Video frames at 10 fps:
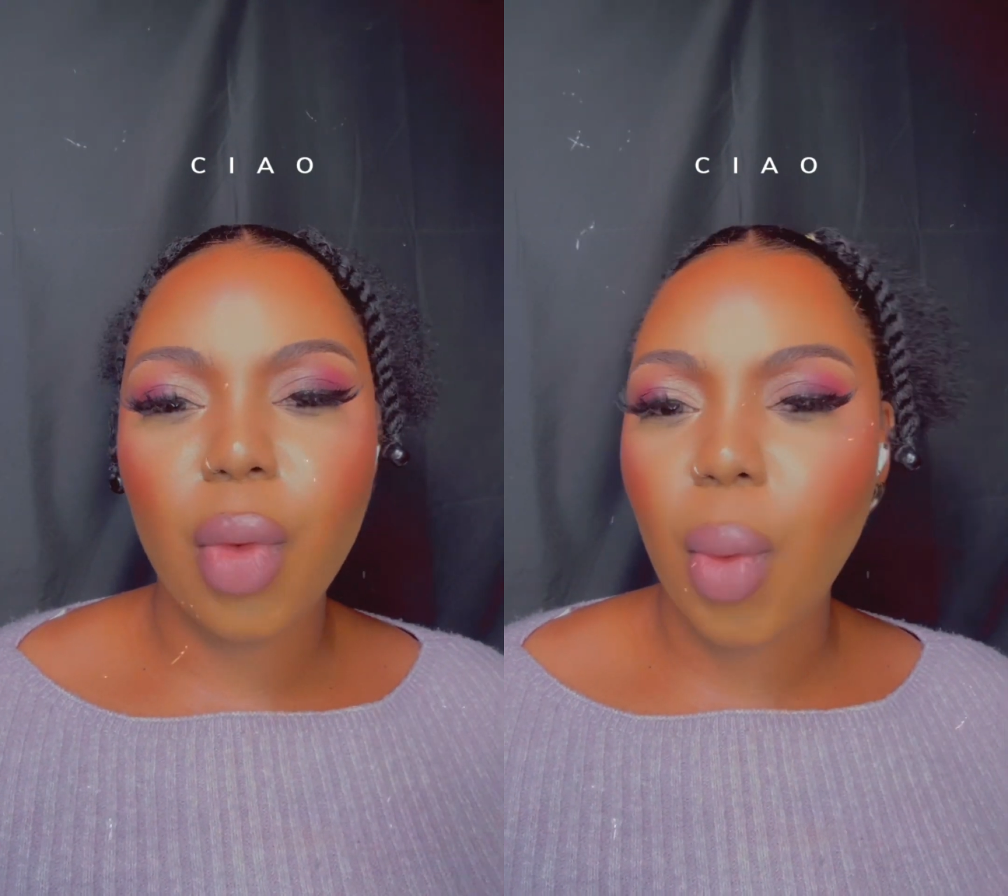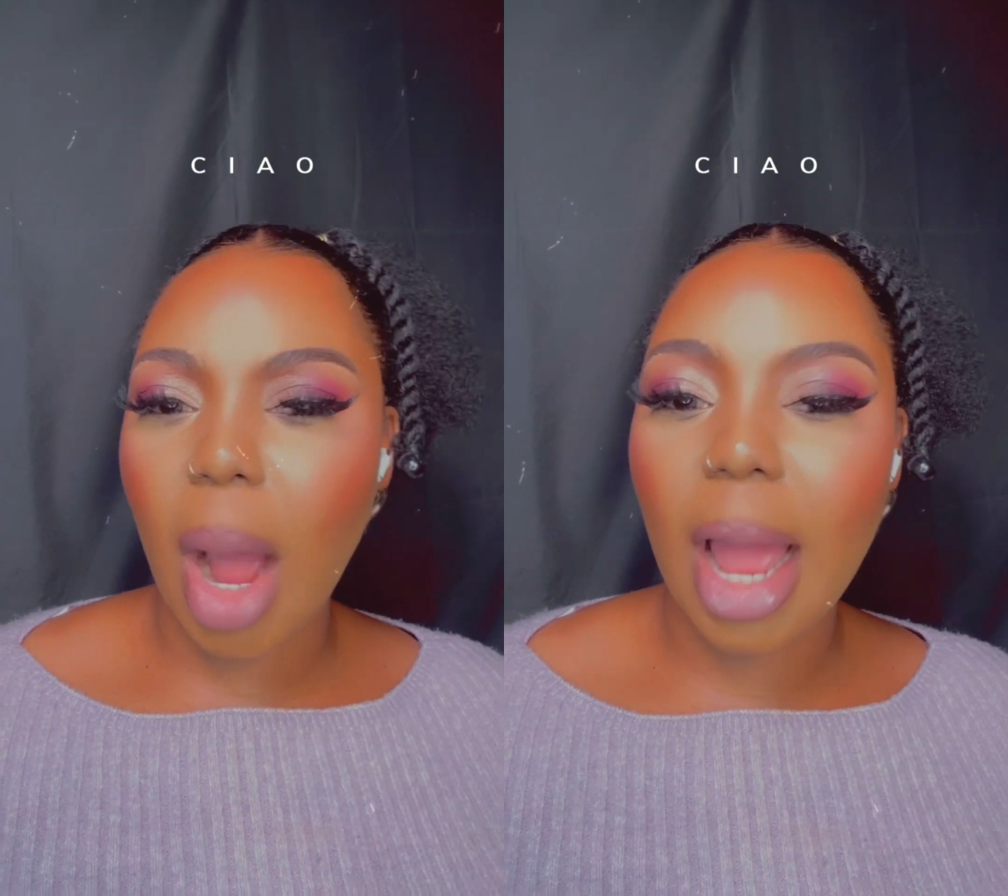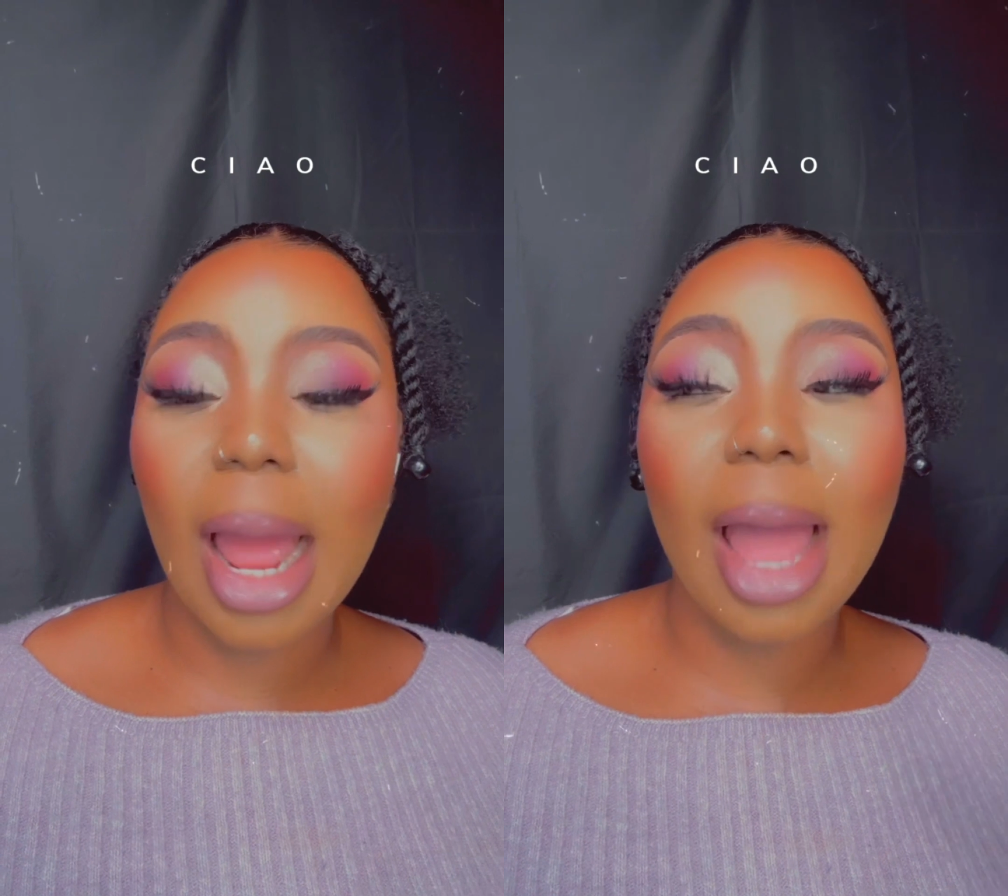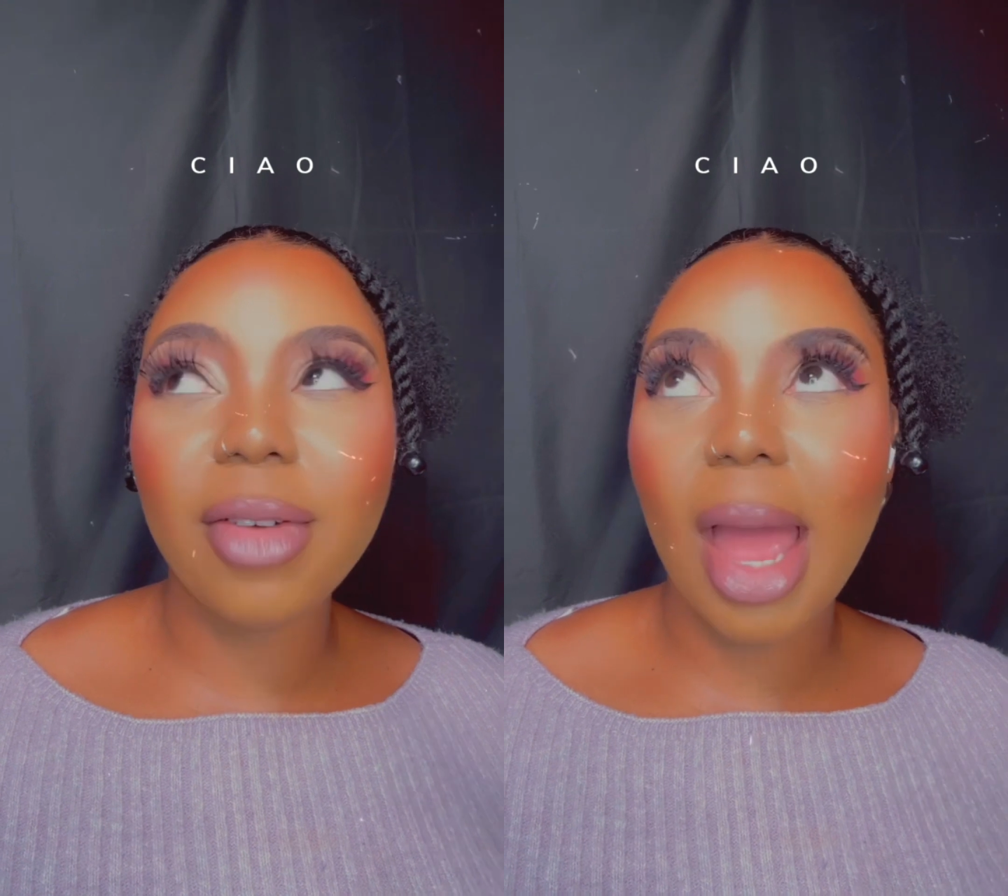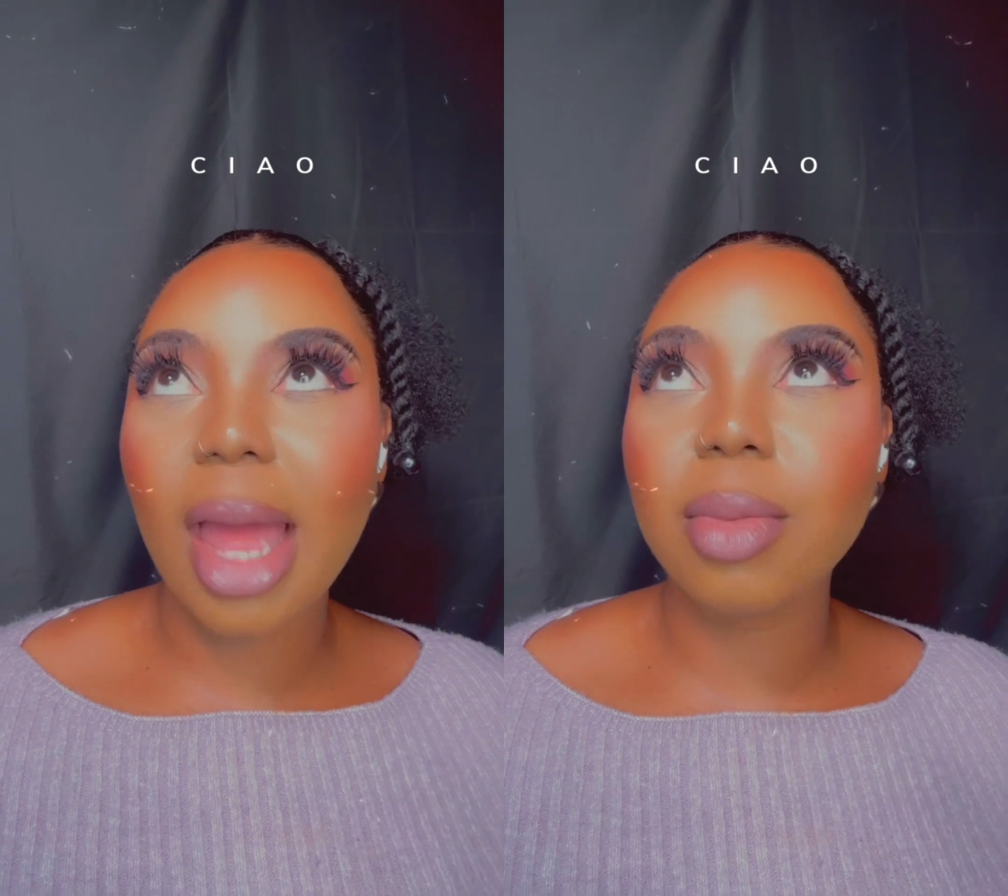Why? I've
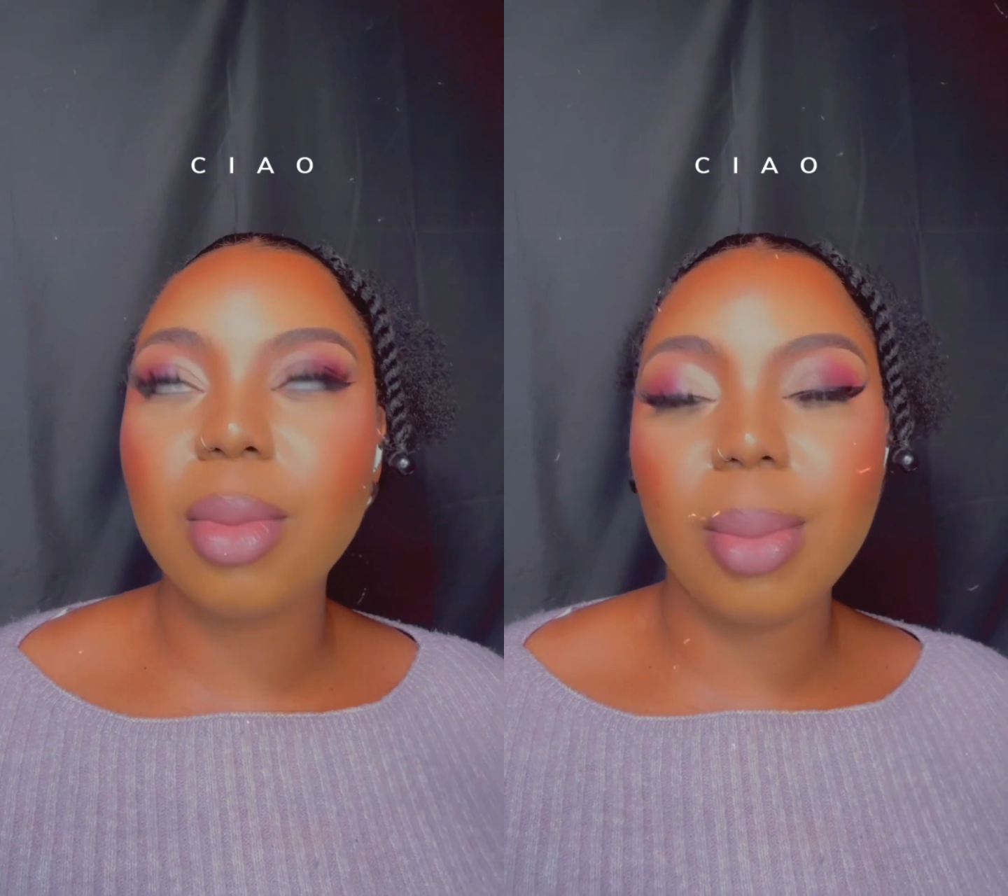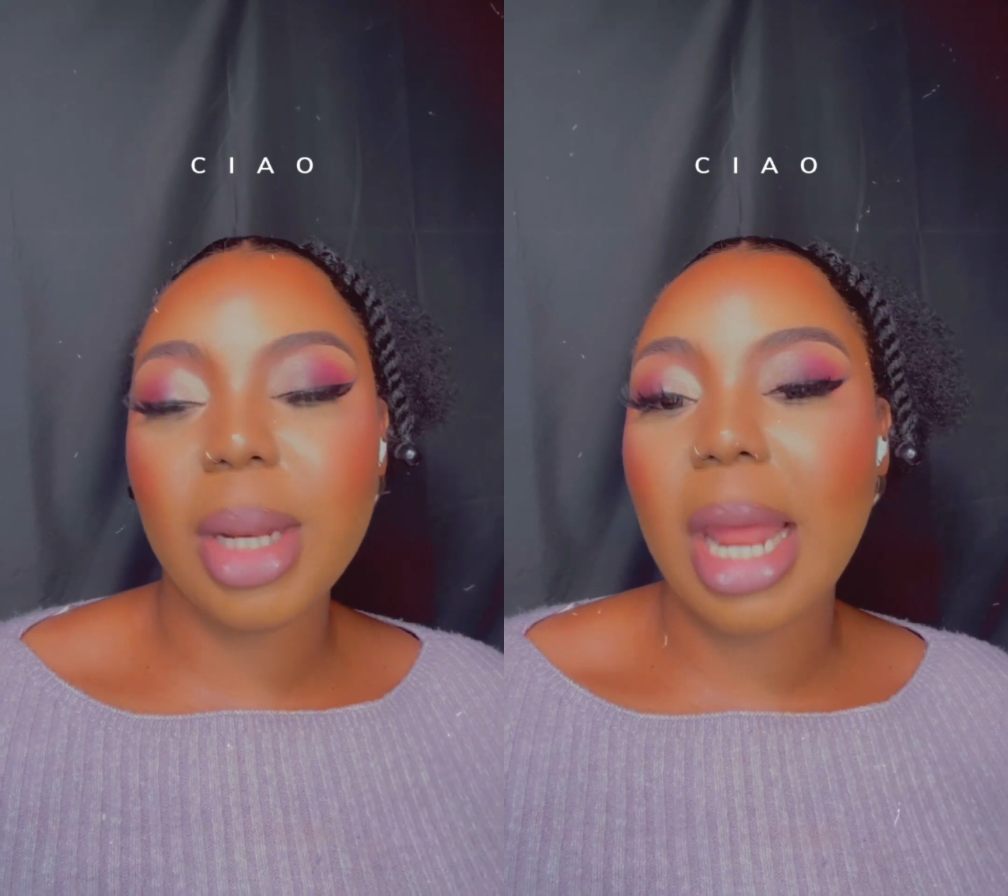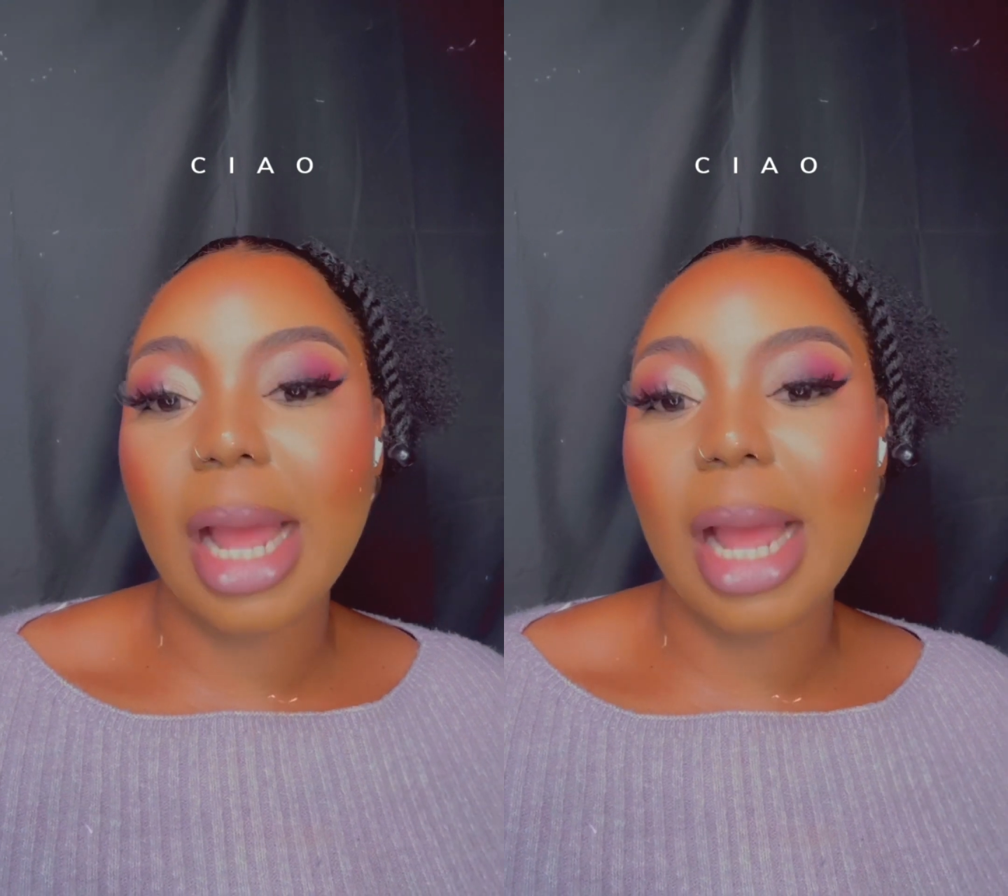had been